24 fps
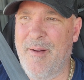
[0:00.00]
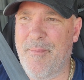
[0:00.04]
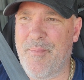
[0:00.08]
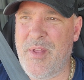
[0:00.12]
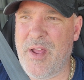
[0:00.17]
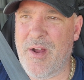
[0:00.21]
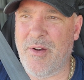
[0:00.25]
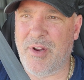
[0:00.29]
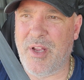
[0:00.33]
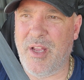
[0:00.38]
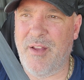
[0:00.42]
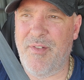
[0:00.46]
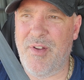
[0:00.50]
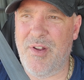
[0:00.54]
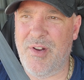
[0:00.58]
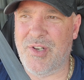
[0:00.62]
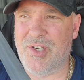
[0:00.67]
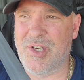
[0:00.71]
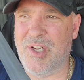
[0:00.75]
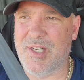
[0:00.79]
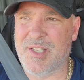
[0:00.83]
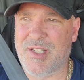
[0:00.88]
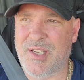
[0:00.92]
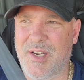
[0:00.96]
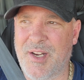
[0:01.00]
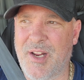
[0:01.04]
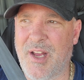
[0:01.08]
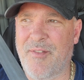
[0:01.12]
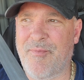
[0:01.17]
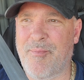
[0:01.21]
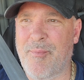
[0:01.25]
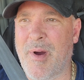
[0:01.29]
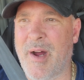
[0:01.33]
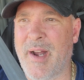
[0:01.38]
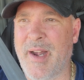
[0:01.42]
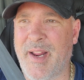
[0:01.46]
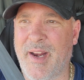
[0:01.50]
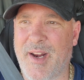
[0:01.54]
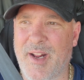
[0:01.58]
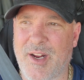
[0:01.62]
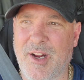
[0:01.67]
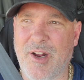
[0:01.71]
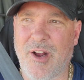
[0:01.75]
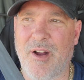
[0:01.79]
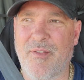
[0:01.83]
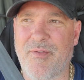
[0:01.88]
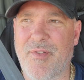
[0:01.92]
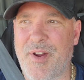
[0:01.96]
They'll give you just enough money to
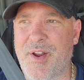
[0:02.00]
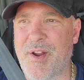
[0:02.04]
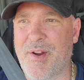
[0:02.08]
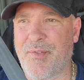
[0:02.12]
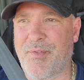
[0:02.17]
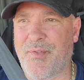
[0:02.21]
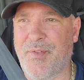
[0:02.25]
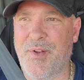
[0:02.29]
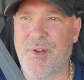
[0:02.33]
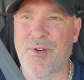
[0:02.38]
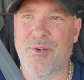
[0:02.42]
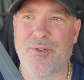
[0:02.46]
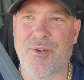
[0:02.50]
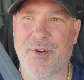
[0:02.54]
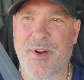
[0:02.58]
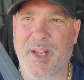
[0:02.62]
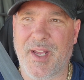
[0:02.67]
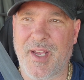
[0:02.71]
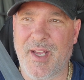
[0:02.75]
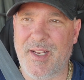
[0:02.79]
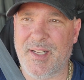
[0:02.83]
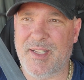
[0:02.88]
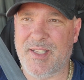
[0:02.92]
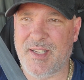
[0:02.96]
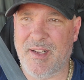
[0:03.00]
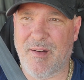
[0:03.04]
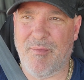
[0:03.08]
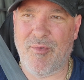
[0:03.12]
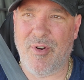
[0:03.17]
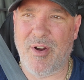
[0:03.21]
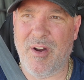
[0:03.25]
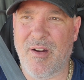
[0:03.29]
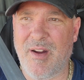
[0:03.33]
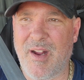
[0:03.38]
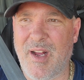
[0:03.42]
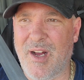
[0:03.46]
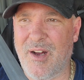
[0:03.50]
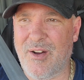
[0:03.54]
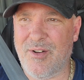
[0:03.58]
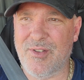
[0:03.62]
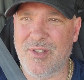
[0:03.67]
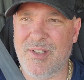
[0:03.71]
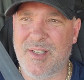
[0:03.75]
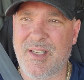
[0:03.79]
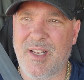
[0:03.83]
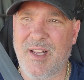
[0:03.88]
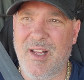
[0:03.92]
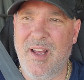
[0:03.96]
cover your fuel to get somewhere
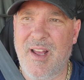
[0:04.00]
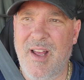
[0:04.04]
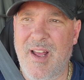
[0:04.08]
else.